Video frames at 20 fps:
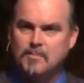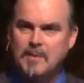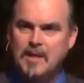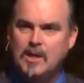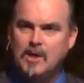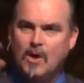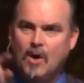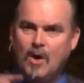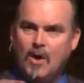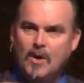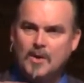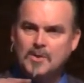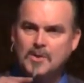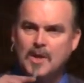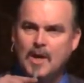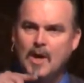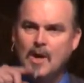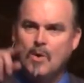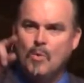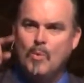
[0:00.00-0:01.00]
because
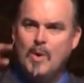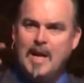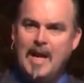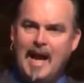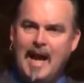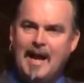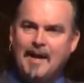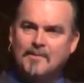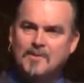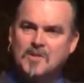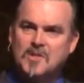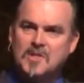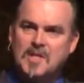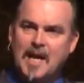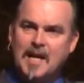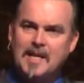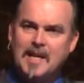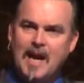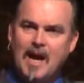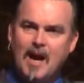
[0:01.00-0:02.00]
we have
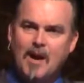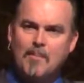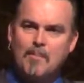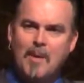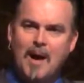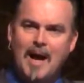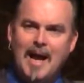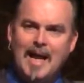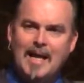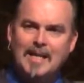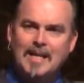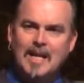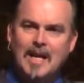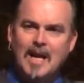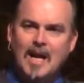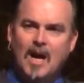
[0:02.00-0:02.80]
set our mind